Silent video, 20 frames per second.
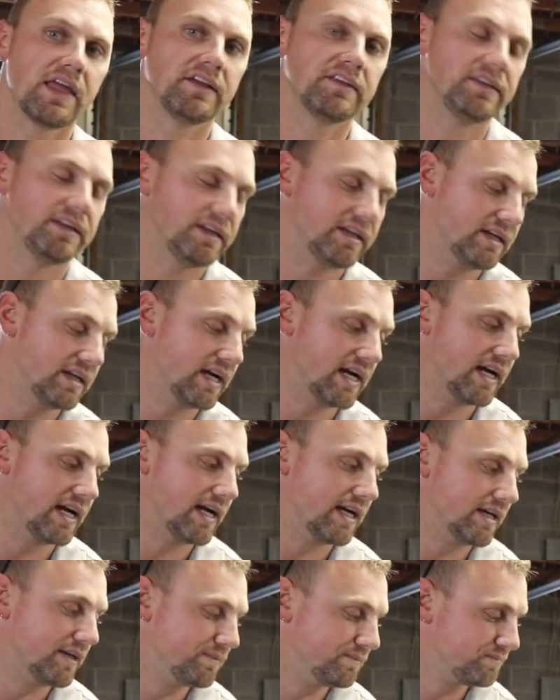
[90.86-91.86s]

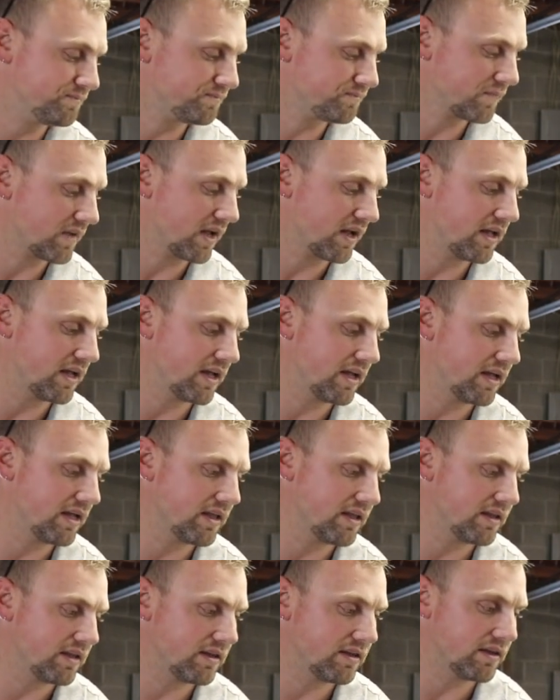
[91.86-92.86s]
The
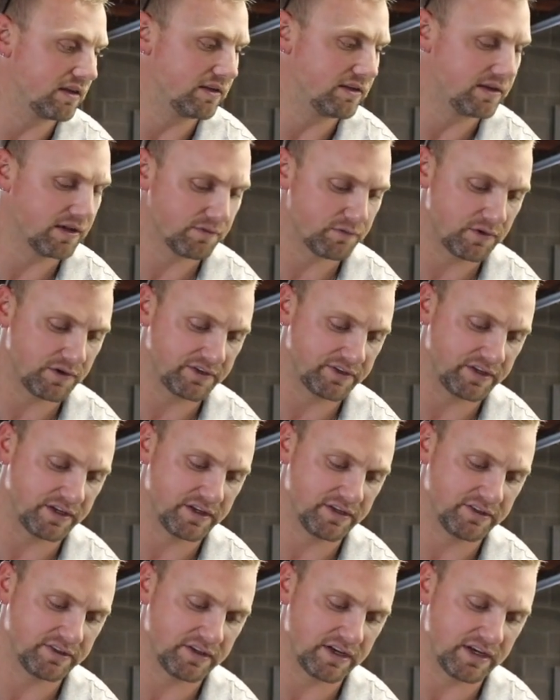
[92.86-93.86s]
difference
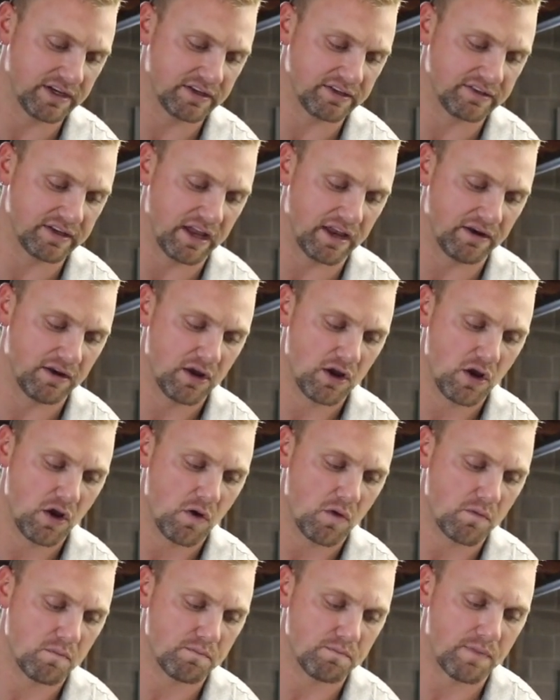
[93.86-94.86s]
is that
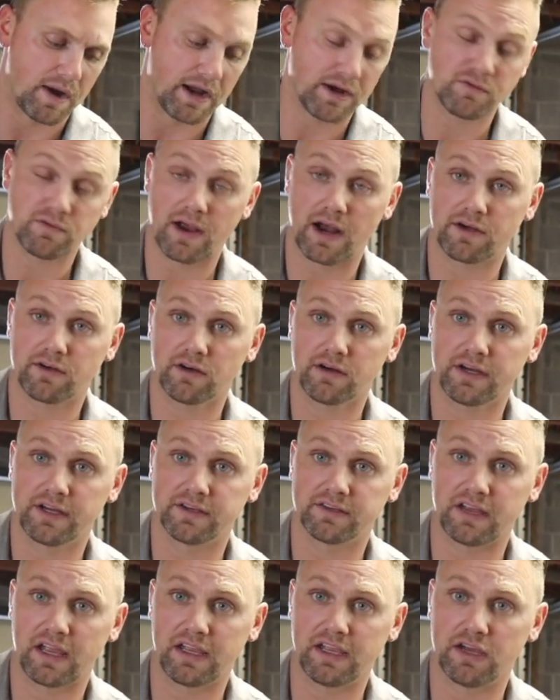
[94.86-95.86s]
my tractor
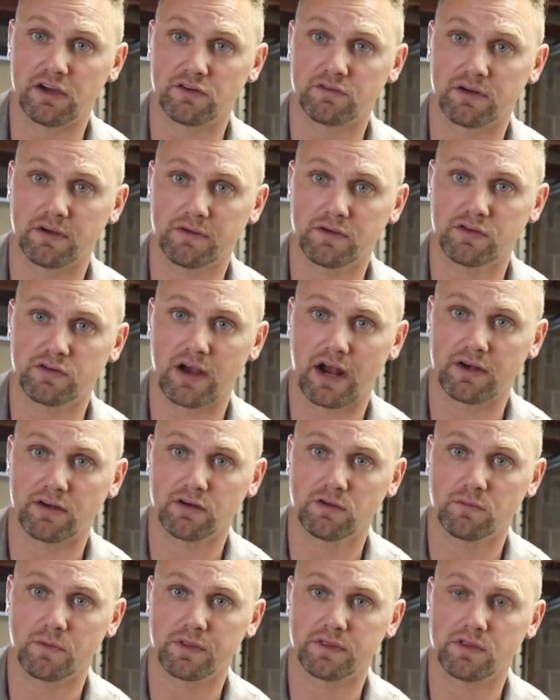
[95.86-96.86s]
is a gear-driven
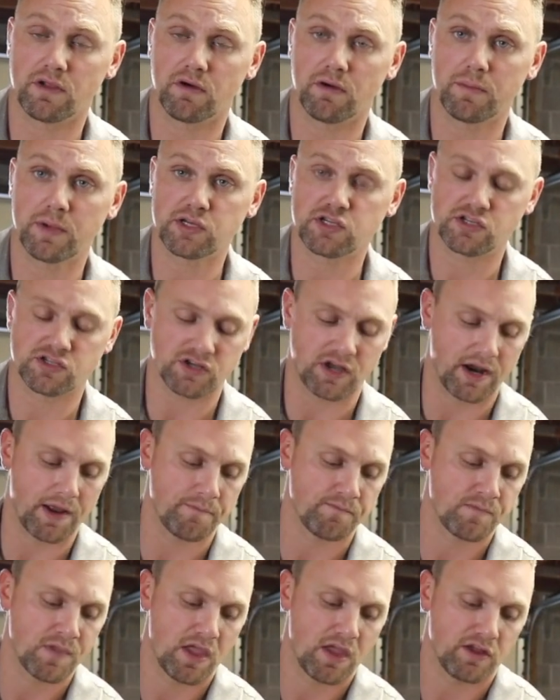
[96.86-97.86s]
tractor with no emissions on
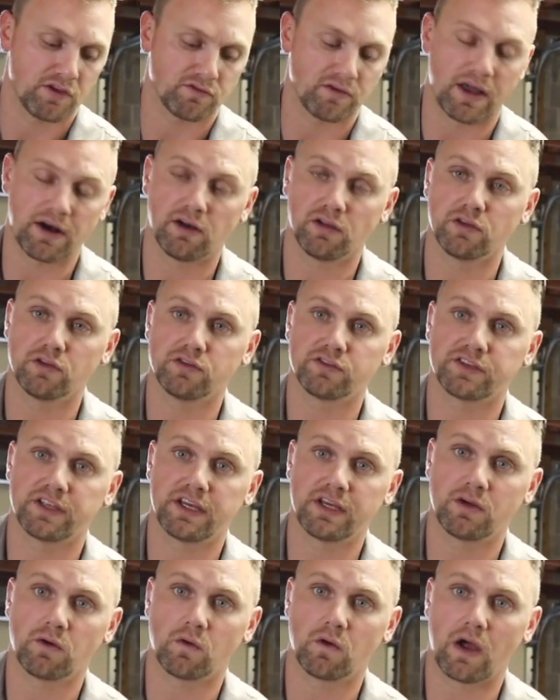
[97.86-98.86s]
it. So I don't lose
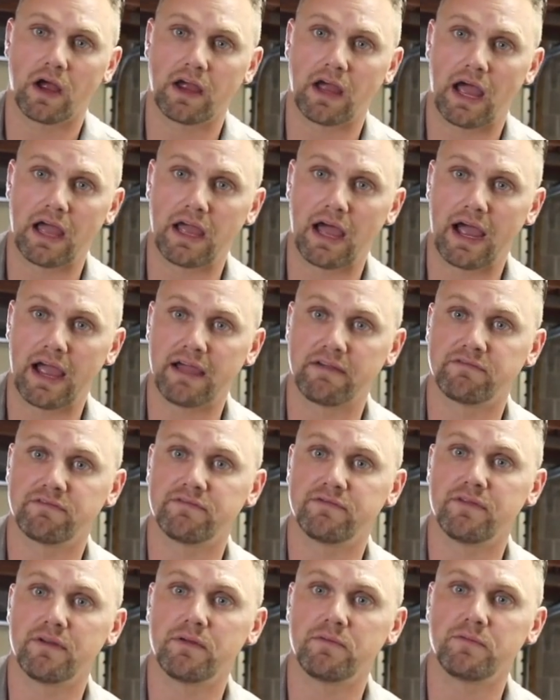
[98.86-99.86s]
any, I
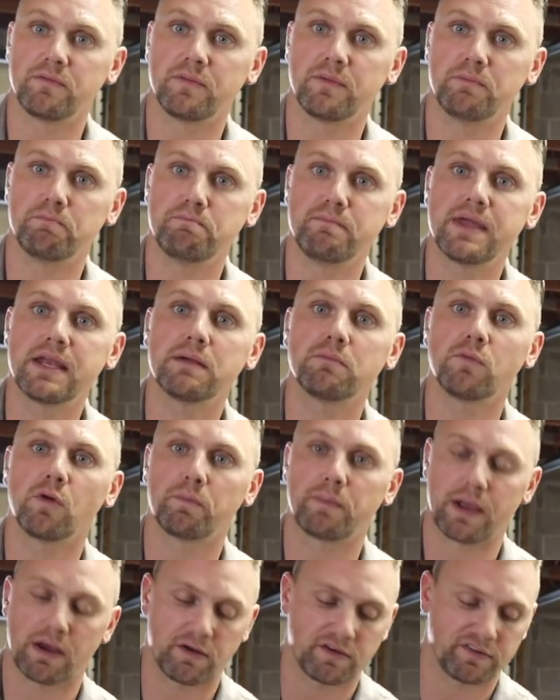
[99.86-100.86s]
have
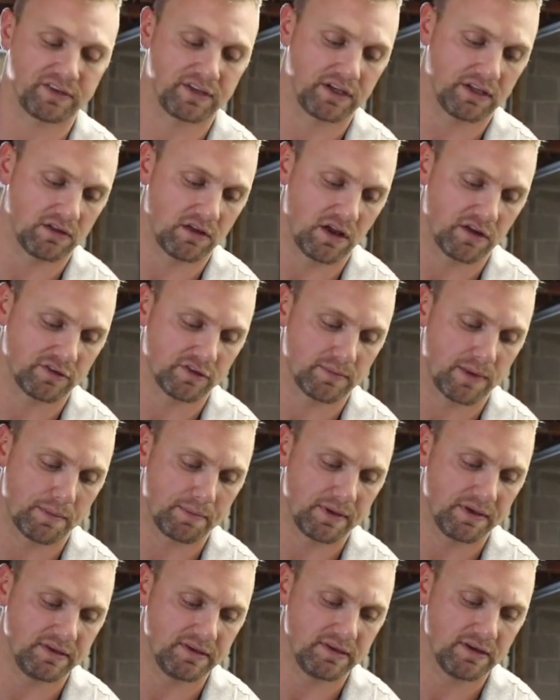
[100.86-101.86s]
minimal parasitic loss to my
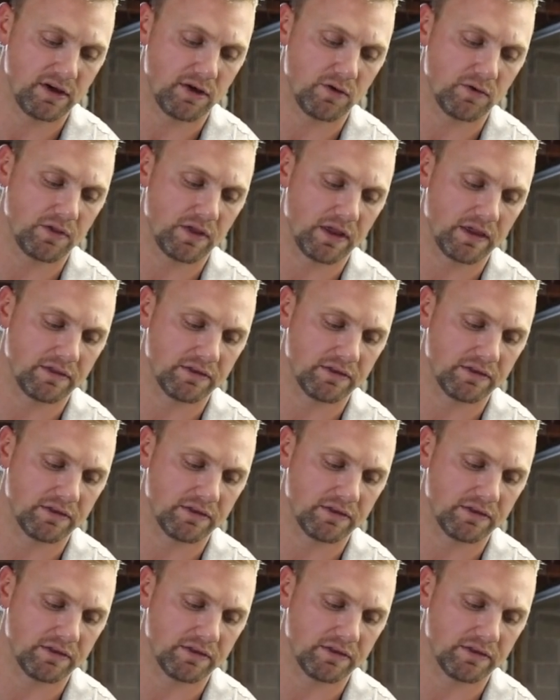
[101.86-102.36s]
PTO.